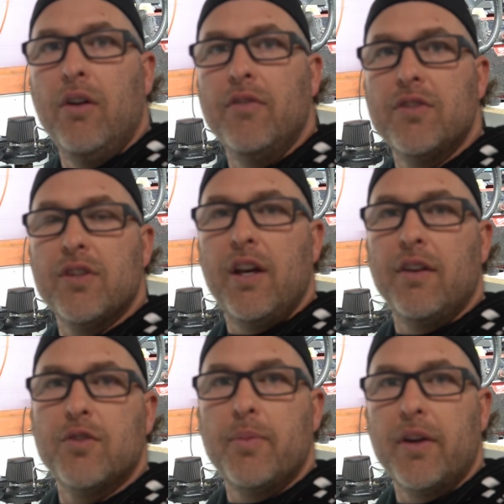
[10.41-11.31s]
Obviously
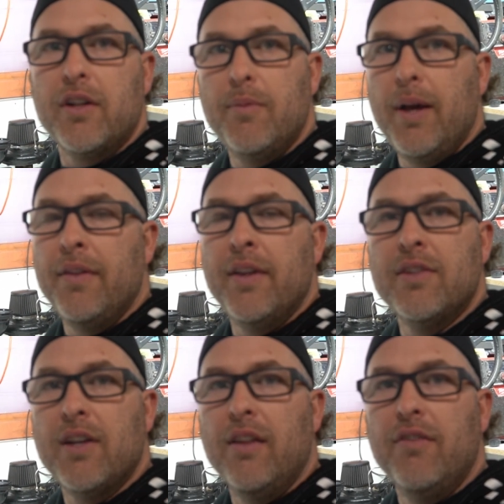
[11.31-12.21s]
I've spoken about in
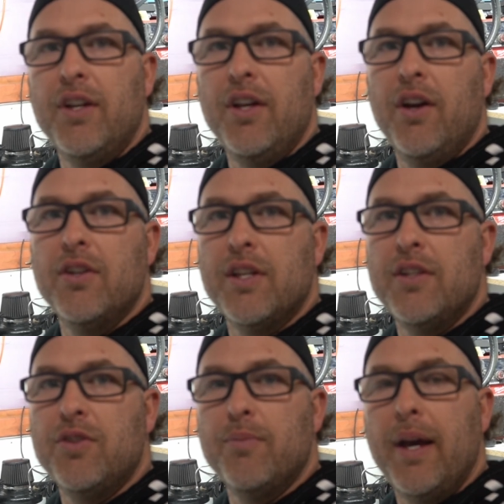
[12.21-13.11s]
these other videos,
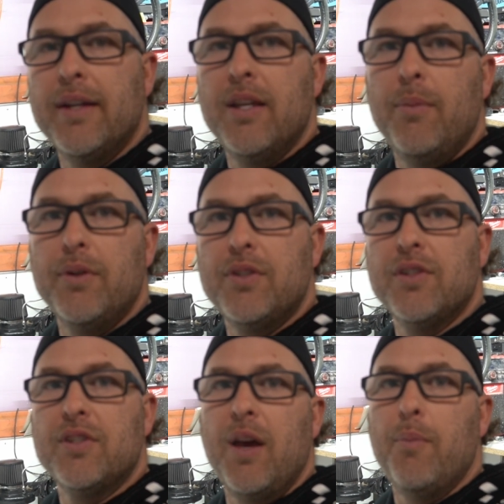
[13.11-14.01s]
engine bay
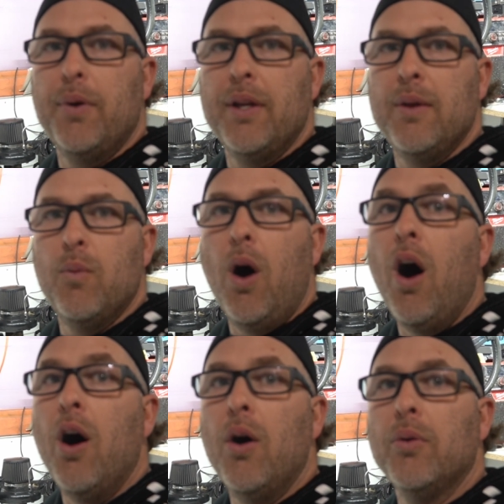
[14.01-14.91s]
temperatures get pretty
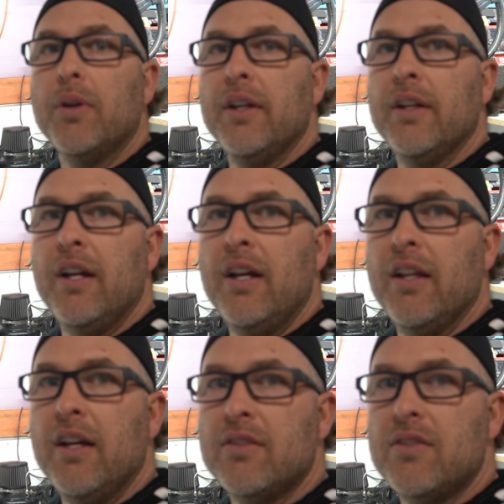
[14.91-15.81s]
wild in an
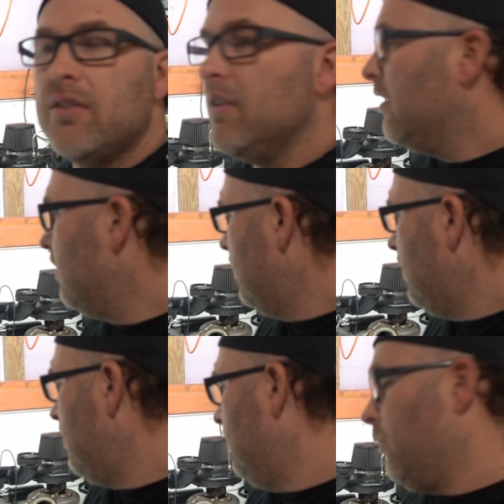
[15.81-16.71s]
LS
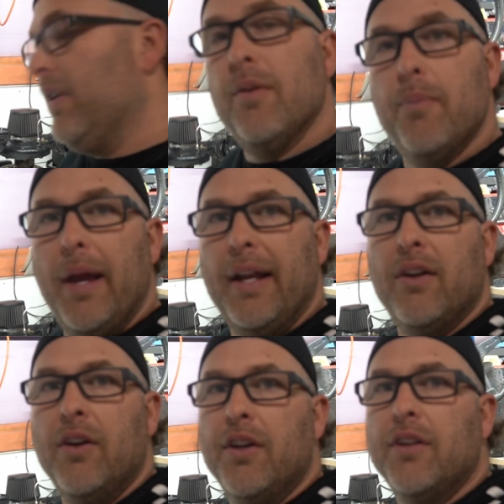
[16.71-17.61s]
when you're beating
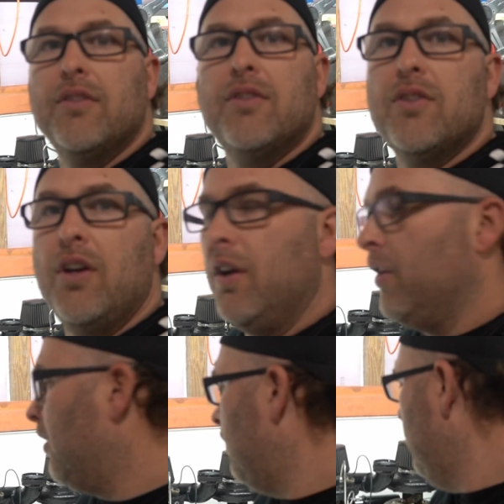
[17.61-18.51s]
on it,
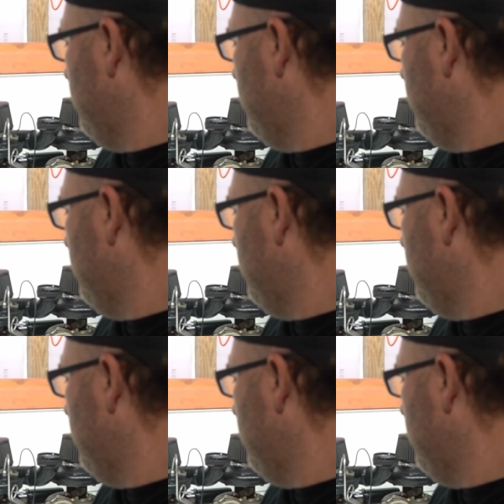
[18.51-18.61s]
so